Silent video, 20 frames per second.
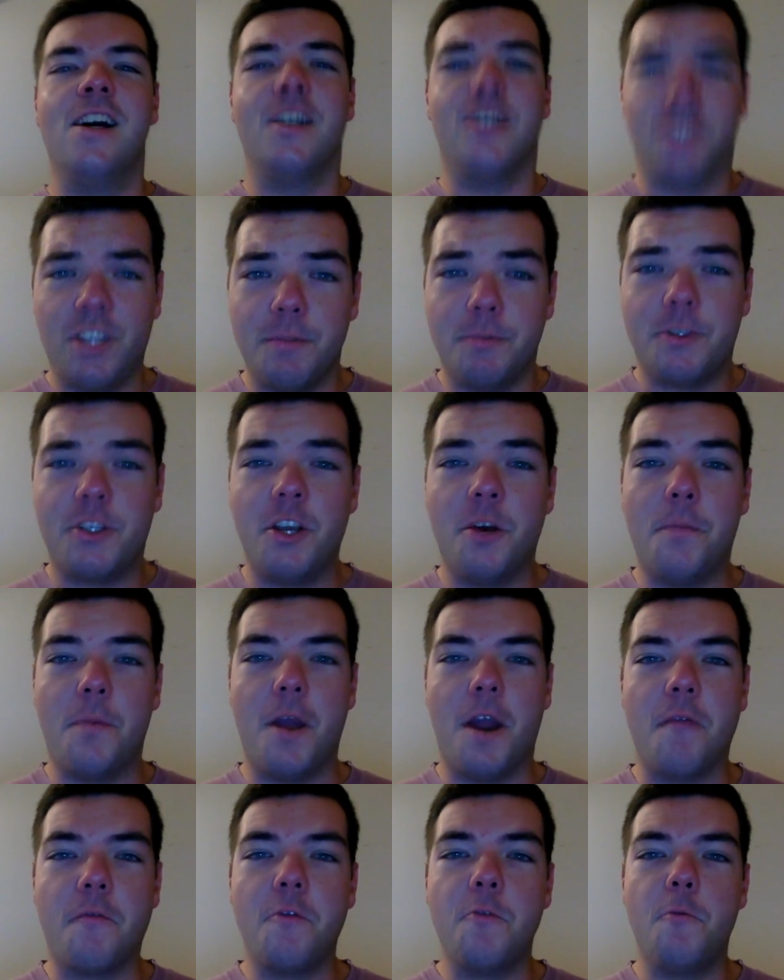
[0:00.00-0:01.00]
Sup
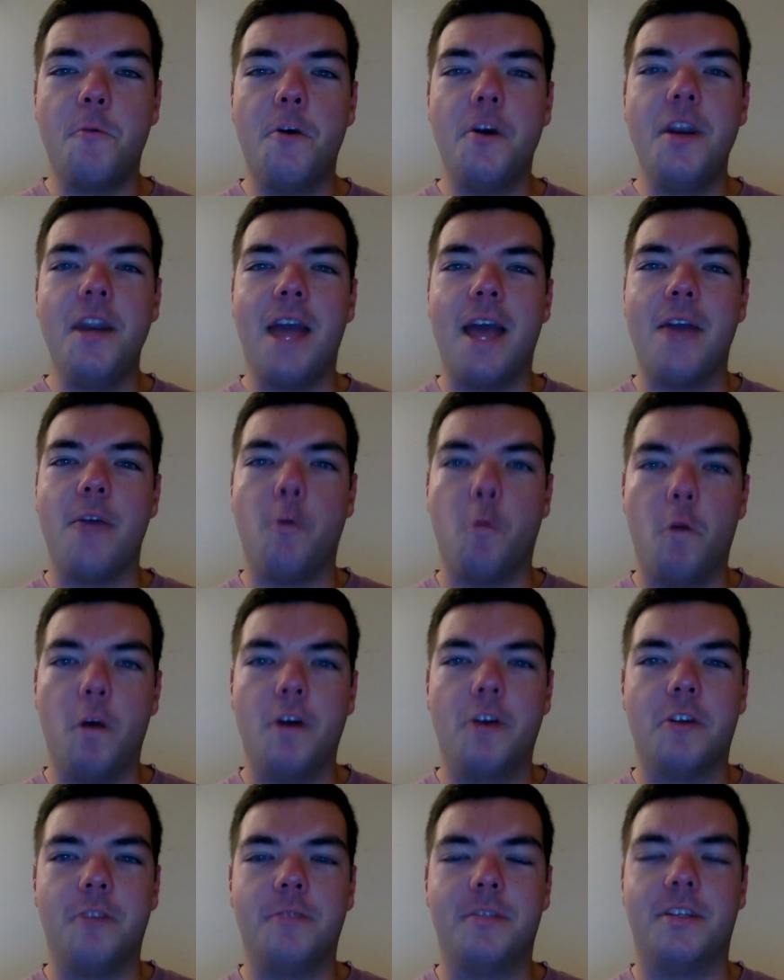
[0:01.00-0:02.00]
everyone, and
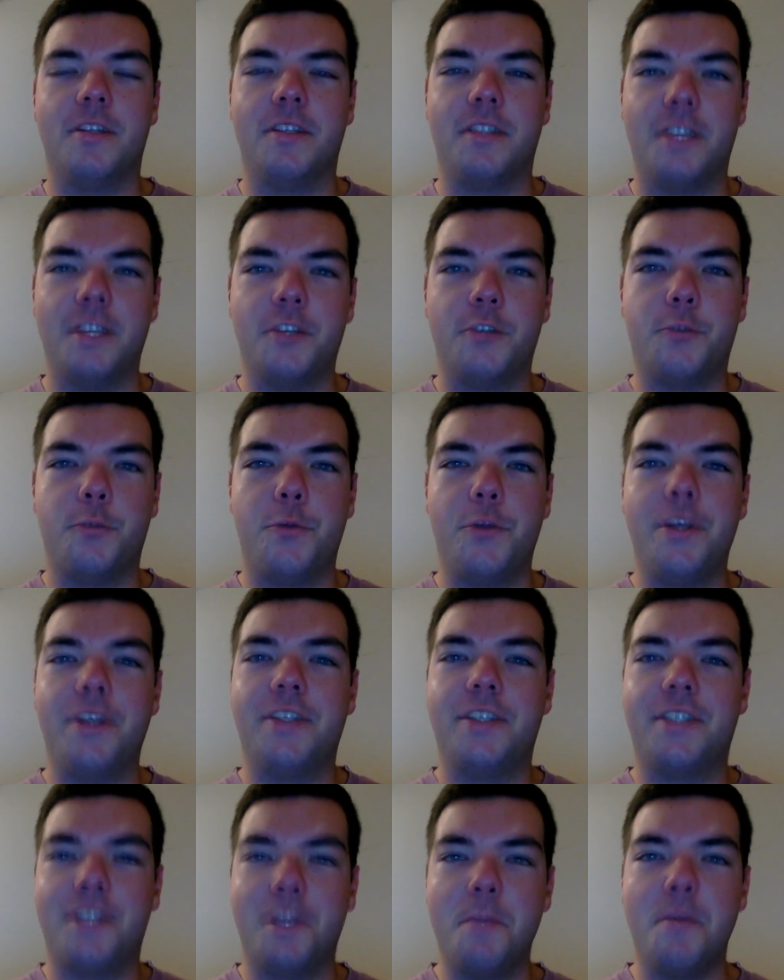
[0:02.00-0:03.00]
welcome to this
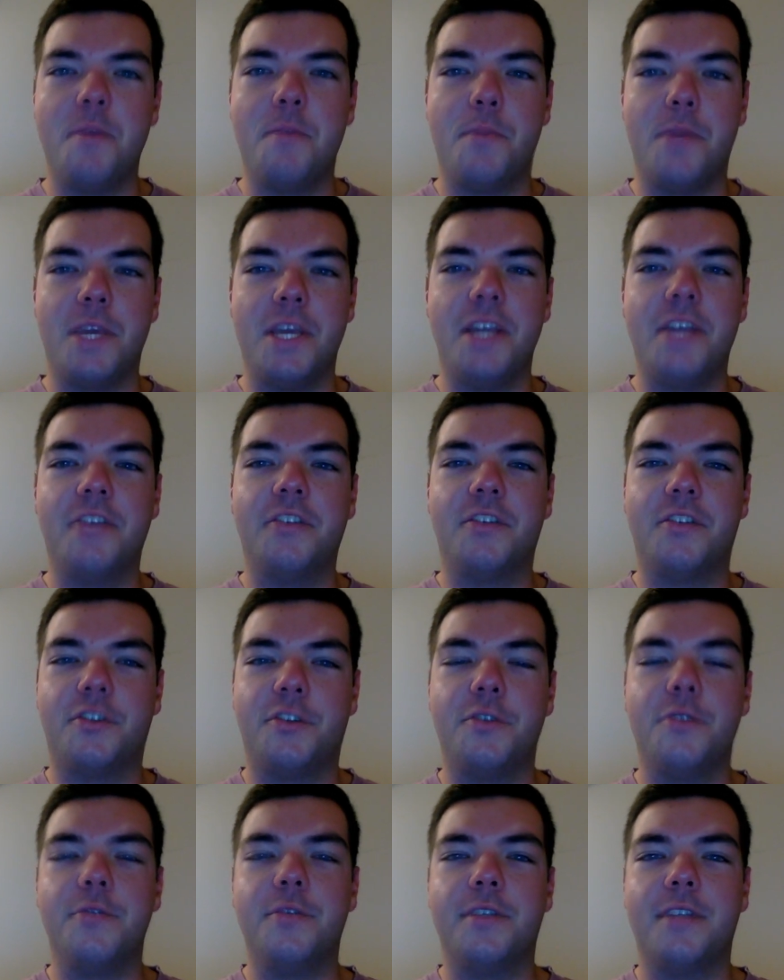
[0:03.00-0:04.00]
week's Timmy B's
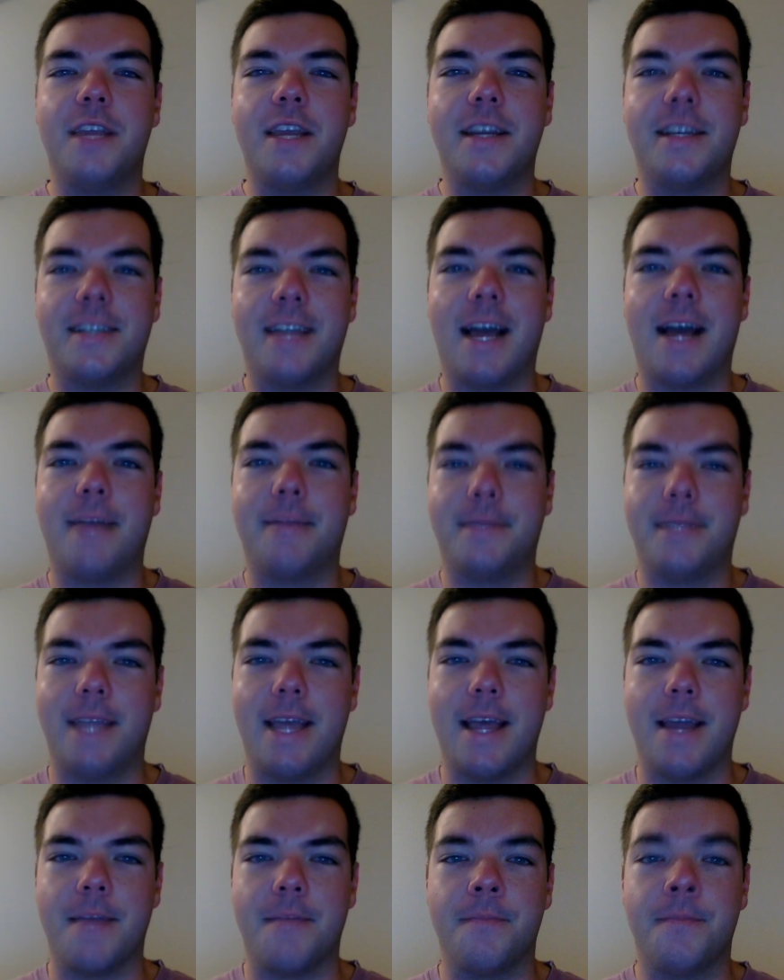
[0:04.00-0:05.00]
Tuesday Top
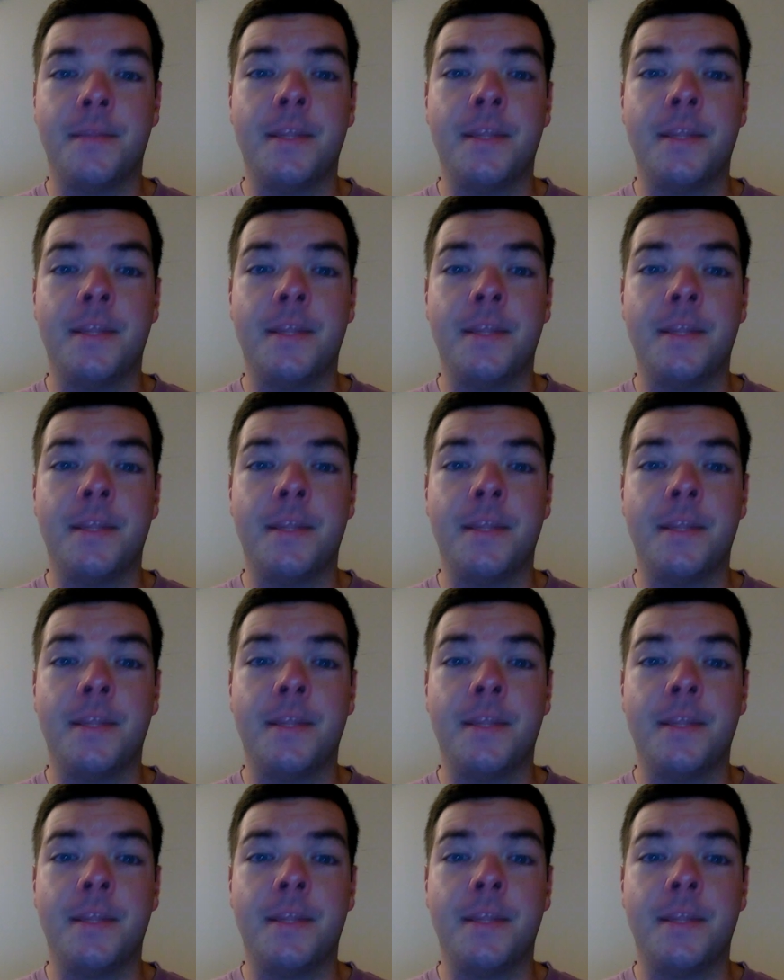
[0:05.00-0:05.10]
10.